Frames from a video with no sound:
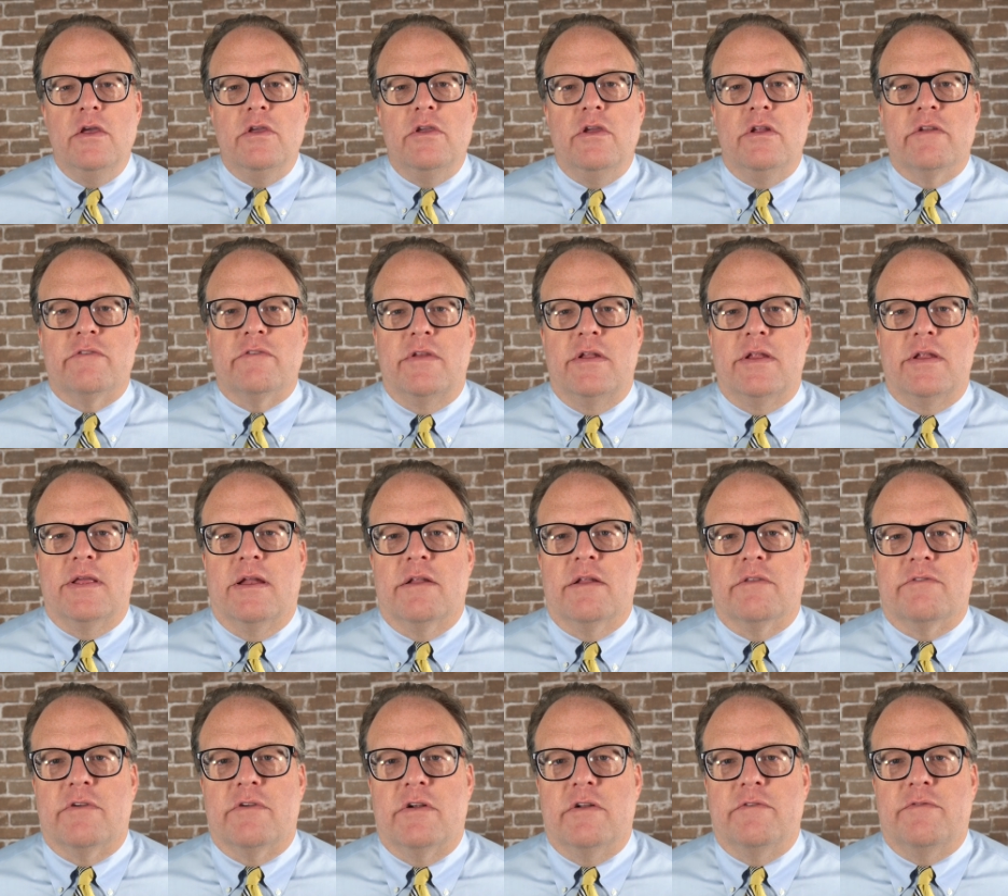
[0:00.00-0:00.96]
You just need to get
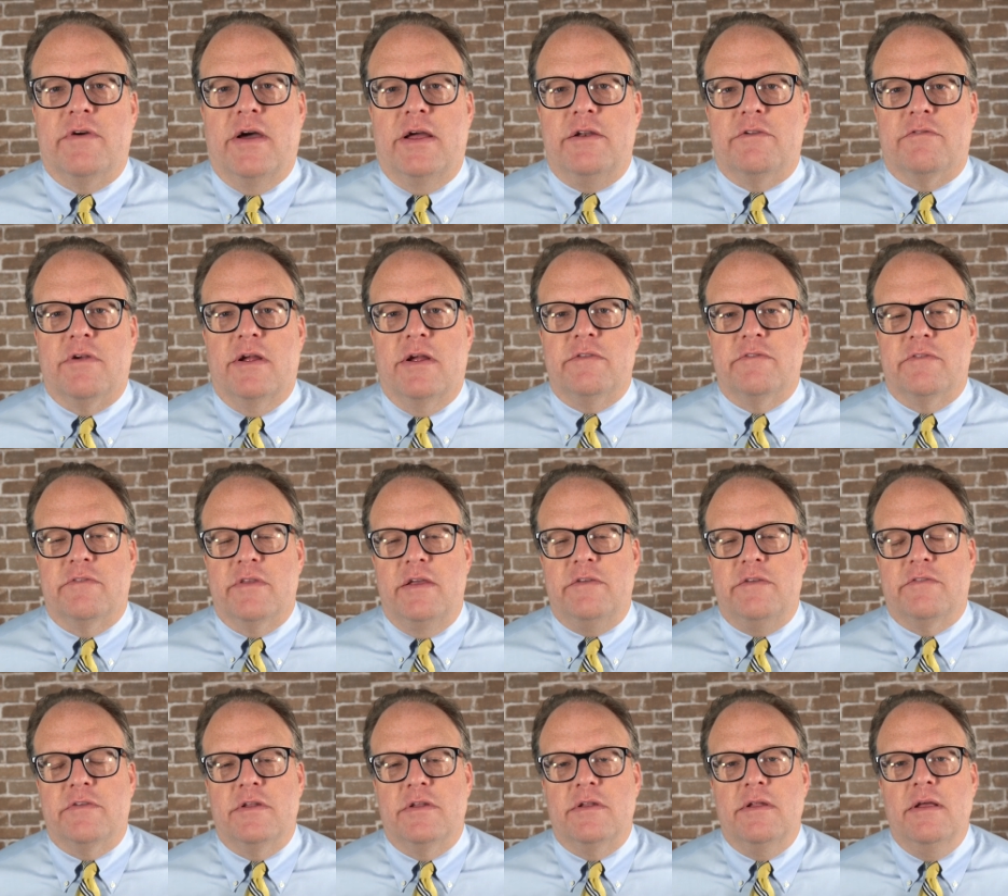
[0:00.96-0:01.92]
a certified
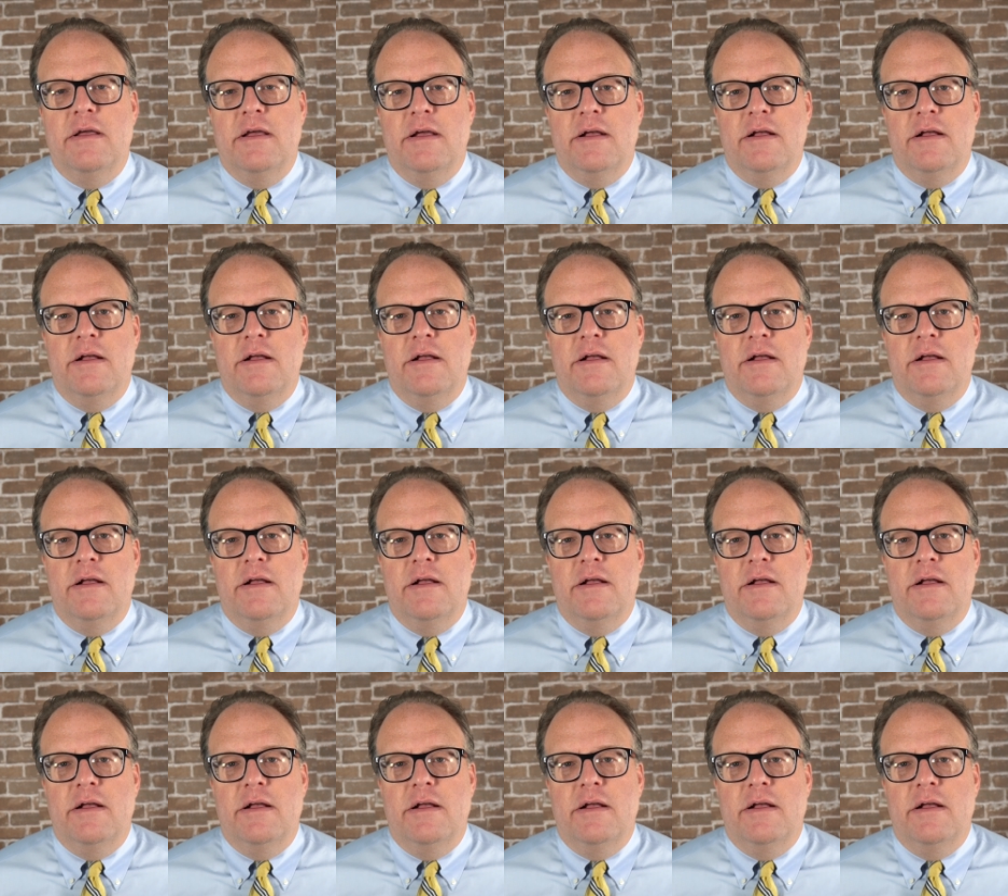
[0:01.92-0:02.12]
translation,